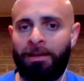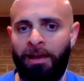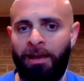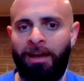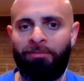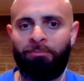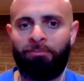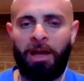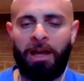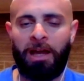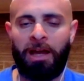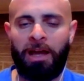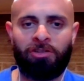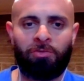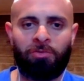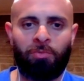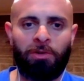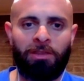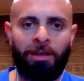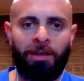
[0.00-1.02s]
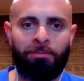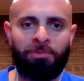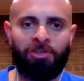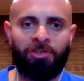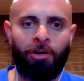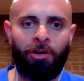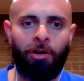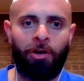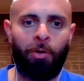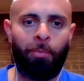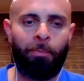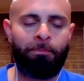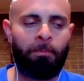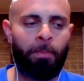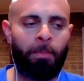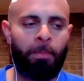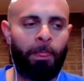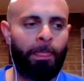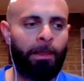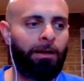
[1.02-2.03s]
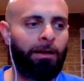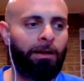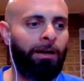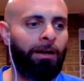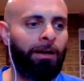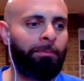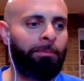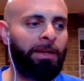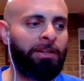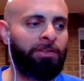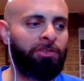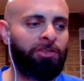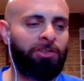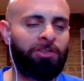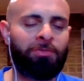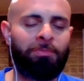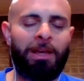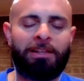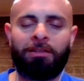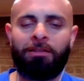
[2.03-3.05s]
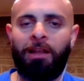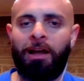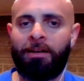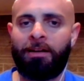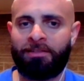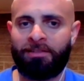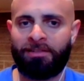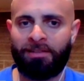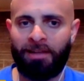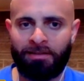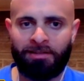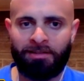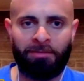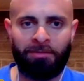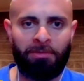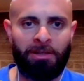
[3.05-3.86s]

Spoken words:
and have matches with them. So it just makes a lot of sense to